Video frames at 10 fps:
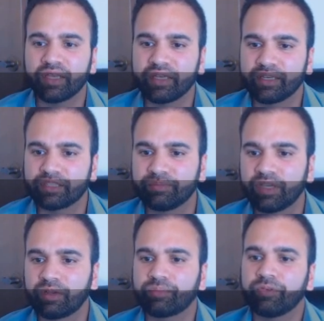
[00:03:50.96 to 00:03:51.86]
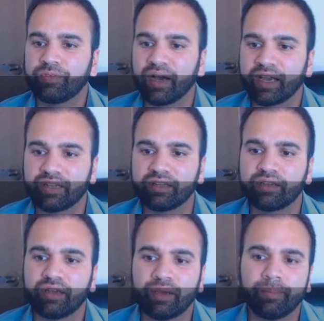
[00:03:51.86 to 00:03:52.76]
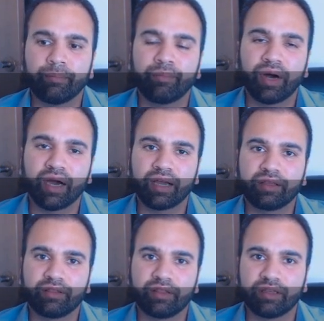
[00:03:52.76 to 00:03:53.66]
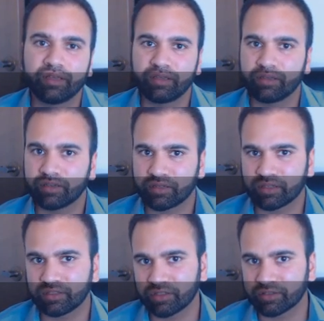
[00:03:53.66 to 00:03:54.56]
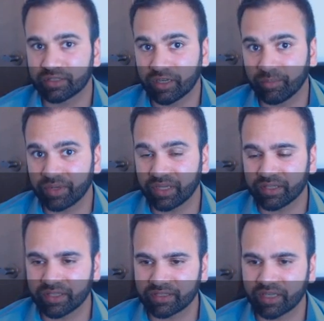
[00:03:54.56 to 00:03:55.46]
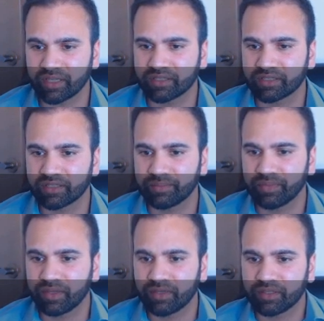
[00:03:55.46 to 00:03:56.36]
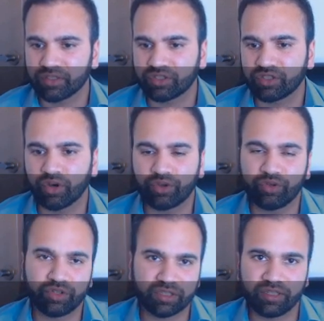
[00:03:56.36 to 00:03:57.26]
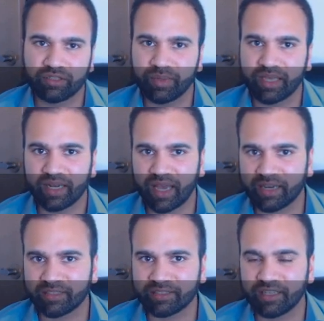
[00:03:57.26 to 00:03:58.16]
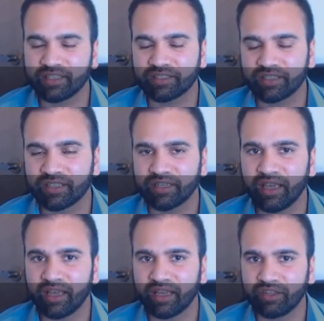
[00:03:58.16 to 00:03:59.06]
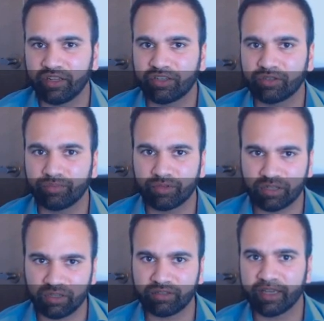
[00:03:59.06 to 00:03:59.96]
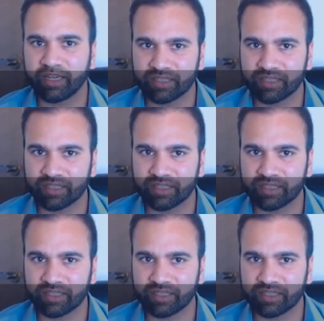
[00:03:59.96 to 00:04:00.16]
is being provided by the consulting company in this case. So you just need to make an attestation and you need to clearly